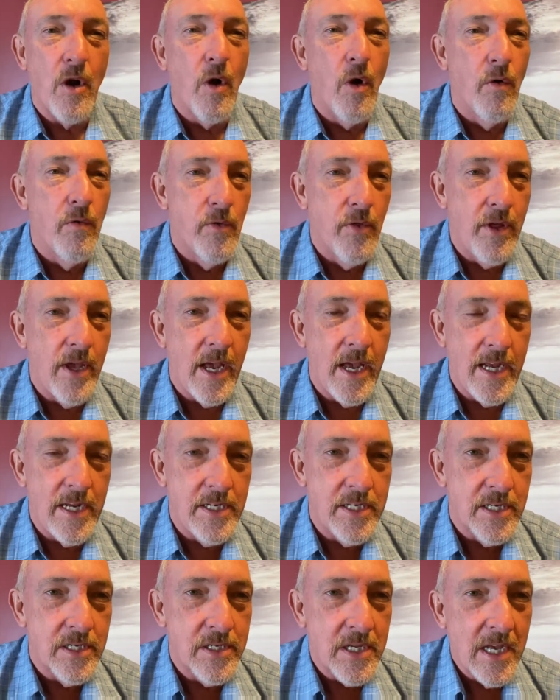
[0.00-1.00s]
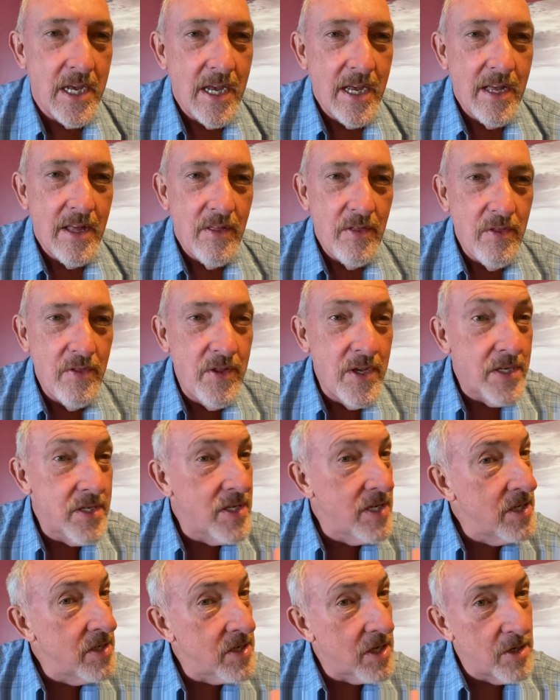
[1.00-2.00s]
over the ages, this
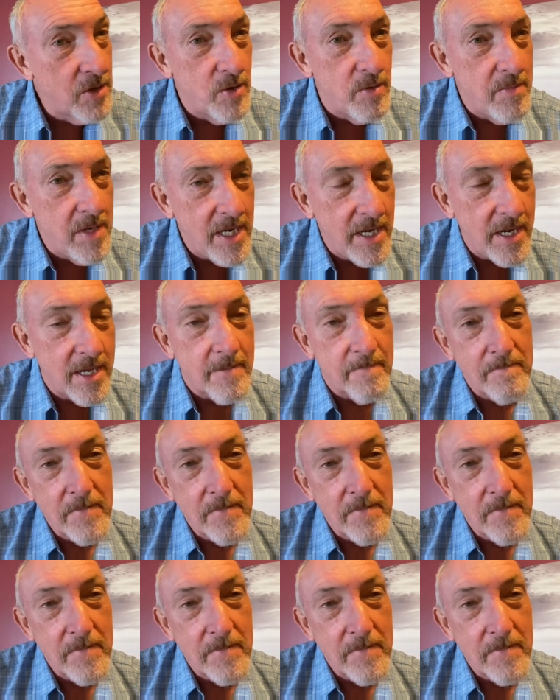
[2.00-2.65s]
is a new medium.